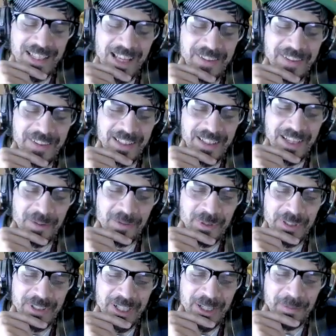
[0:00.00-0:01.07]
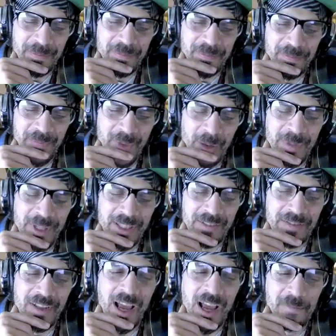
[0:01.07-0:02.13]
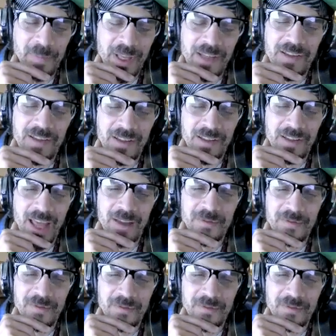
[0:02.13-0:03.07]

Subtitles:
don't think I would, I mean, I've been in that